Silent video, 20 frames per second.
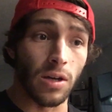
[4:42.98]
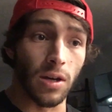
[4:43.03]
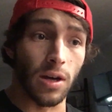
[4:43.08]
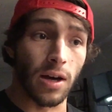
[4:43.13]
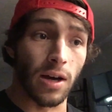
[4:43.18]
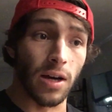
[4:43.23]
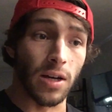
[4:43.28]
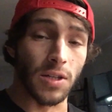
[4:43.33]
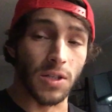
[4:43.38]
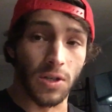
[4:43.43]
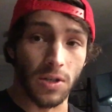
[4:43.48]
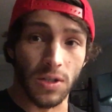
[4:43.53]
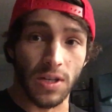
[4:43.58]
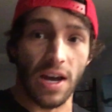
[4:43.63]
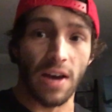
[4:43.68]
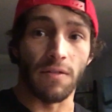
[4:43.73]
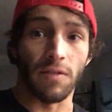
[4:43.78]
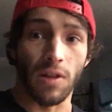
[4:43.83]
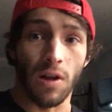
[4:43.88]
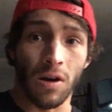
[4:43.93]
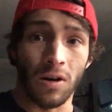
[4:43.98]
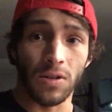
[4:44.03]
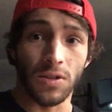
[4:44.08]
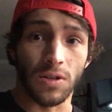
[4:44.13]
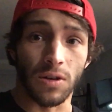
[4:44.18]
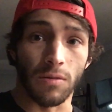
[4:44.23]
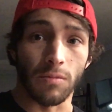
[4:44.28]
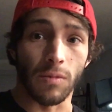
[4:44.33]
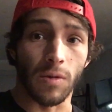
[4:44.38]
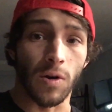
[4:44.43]
it's good to have
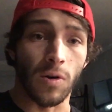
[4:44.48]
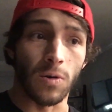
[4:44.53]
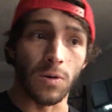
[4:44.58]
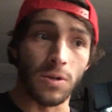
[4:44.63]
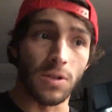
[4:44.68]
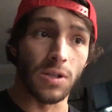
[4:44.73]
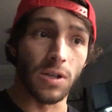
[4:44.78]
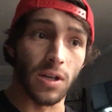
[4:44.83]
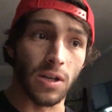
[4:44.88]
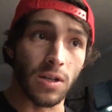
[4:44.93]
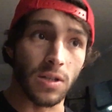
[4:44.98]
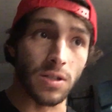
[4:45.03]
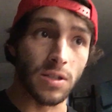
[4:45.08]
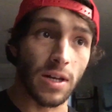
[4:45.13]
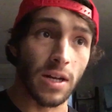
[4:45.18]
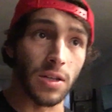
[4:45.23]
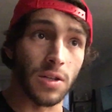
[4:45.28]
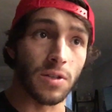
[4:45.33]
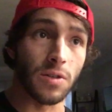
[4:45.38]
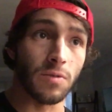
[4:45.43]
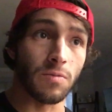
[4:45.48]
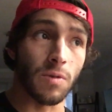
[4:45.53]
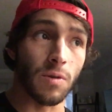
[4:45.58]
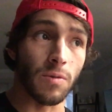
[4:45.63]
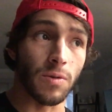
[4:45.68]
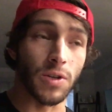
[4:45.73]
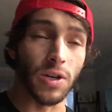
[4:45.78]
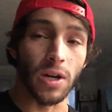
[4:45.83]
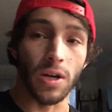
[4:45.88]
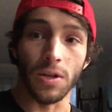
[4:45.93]
long-term goals because that's what
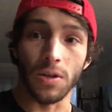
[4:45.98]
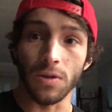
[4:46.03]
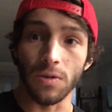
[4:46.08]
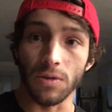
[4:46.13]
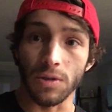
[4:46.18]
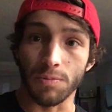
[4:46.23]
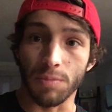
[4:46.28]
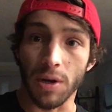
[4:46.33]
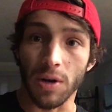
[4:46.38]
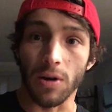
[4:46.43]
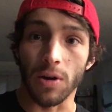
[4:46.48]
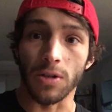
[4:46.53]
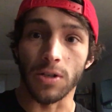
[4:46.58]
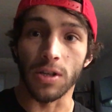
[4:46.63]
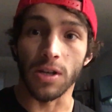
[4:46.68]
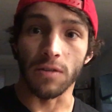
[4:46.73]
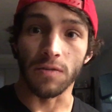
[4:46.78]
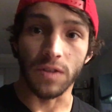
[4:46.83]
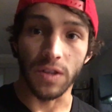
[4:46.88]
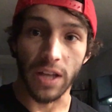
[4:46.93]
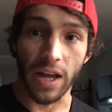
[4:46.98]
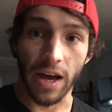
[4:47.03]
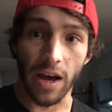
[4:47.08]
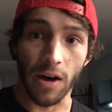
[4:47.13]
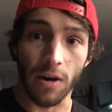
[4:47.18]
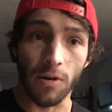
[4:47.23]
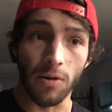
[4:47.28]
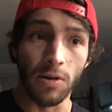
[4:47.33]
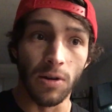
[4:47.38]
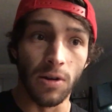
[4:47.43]
we're trying to do, is better ourselves
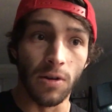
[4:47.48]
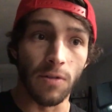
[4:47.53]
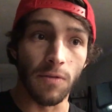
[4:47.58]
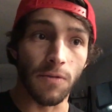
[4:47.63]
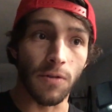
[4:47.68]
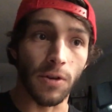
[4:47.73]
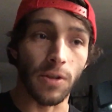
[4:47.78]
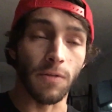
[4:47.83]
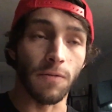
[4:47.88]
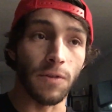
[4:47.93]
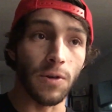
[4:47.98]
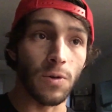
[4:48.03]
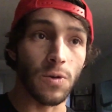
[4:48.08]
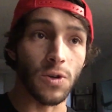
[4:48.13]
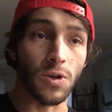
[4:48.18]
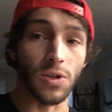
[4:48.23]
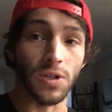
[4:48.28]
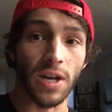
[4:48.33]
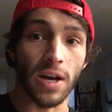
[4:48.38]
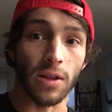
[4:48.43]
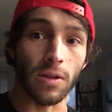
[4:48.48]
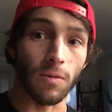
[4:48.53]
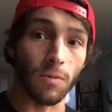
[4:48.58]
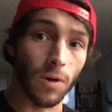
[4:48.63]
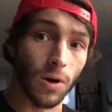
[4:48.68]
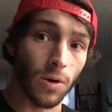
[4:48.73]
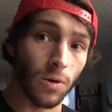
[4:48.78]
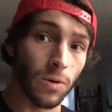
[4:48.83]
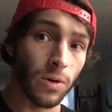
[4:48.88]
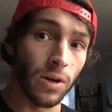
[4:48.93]
now for the future down the
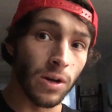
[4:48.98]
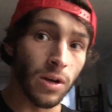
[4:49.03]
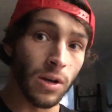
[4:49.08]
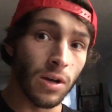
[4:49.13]
road.